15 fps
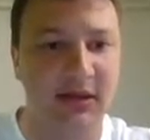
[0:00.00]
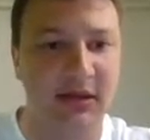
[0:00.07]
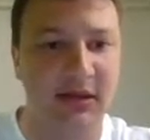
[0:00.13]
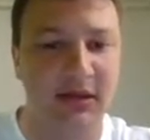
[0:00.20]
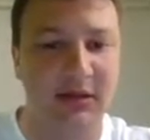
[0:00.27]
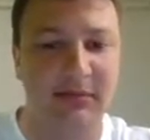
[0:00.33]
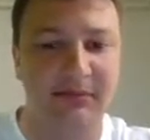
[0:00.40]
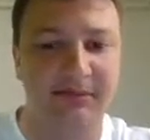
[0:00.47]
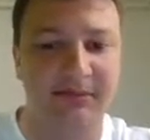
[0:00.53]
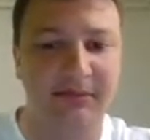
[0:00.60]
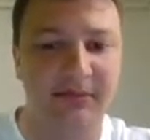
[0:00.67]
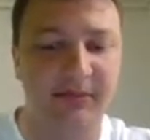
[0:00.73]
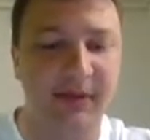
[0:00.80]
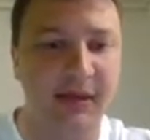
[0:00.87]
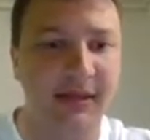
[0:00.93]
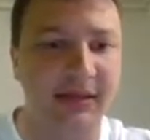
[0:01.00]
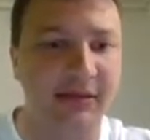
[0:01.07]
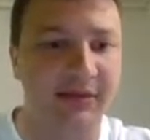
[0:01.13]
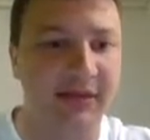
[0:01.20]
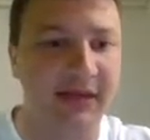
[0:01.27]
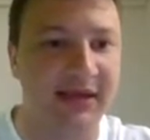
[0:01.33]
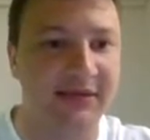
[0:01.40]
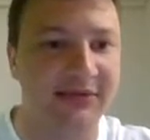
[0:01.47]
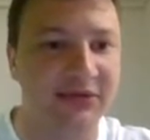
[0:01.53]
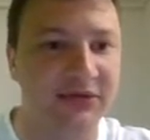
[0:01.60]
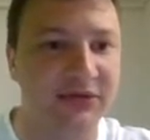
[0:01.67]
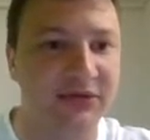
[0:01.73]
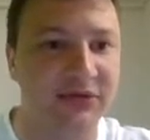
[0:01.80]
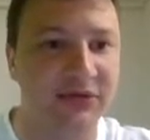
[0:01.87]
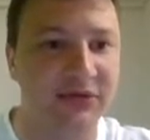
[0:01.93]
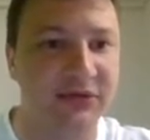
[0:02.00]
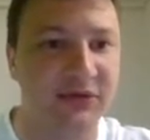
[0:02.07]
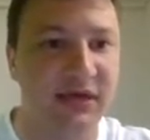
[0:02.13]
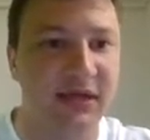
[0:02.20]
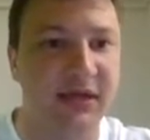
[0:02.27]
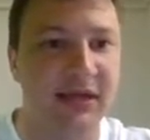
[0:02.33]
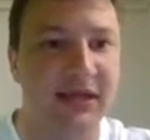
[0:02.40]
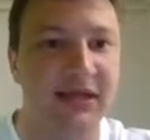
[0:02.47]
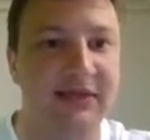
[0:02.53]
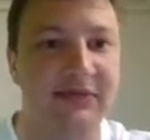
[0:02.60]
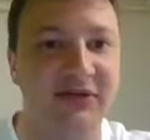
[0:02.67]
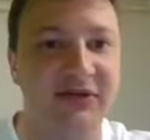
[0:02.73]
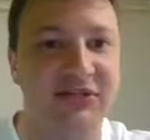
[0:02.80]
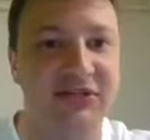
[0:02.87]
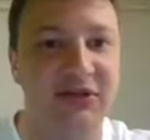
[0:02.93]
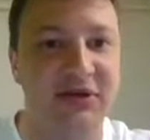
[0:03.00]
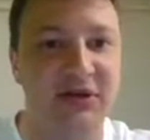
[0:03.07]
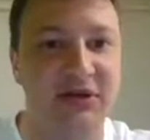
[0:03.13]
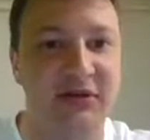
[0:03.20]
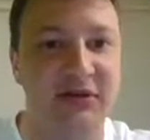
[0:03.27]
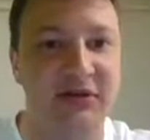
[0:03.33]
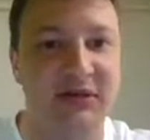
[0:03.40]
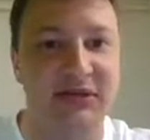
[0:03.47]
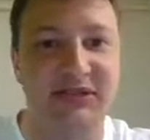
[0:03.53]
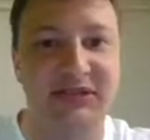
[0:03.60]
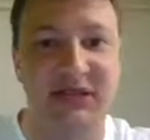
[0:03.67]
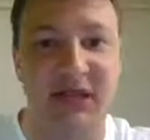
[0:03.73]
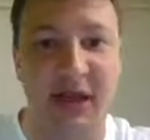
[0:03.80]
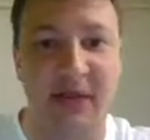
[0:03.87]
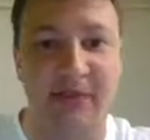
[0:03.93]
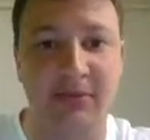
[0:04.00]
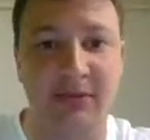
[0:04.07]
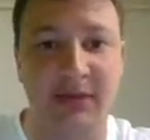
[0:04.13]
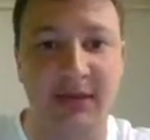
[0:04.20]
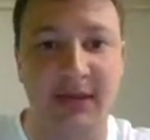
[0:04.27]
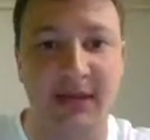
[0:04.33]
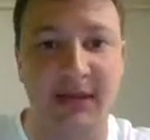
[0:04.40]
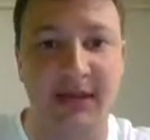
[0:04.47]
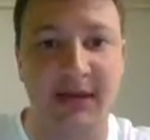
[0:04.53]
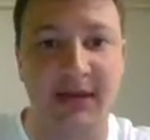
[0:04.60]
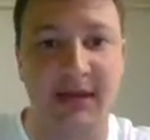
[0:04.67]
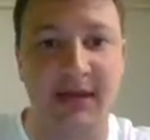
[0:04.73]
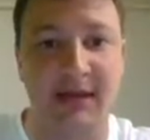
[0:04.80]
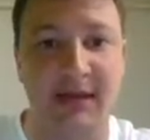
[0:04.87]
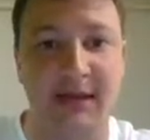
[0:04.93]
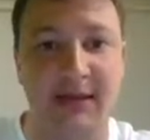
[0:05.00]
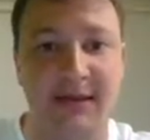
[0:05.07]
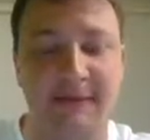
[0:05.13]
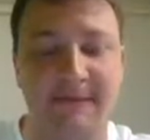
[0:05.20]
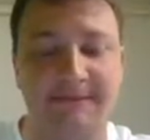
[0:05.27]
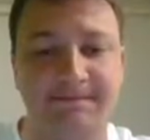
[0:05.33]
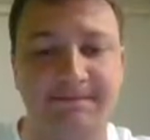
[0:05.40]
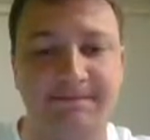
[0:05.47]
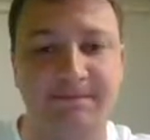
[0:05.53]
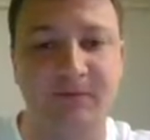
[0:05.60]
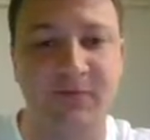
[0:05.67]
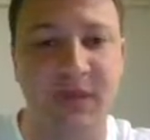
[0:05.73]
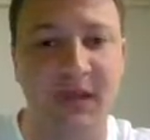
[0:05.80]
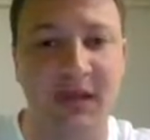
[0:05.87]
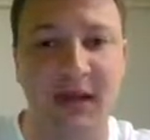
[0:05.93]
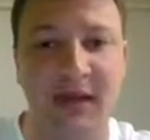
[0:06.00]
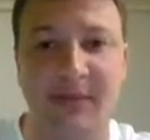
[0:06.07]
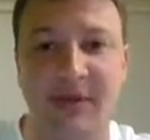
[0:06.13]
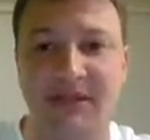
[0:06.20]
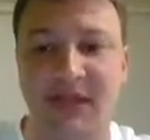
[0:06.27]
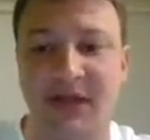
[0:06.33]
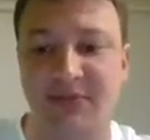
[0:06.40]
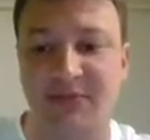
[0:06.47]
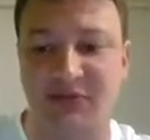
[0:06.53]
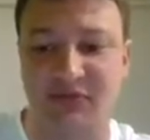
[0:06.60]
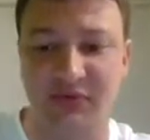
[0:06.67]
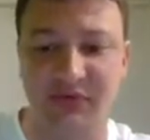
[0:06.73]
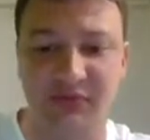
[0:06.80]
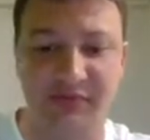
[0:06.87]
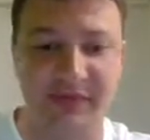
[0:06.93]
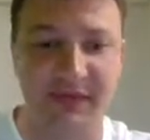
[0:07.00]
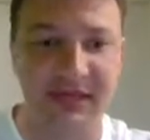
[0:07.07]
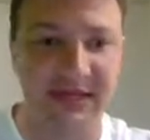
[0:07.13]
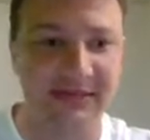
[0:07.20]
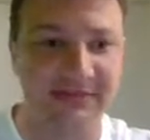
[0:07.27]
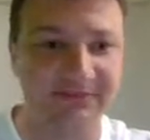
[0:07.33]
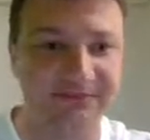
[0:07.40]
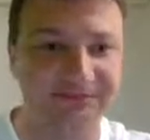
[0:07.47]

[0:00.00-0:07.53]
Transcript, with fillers: um, and then we have to give it a start, a stop, and a uh, how many times we repeat,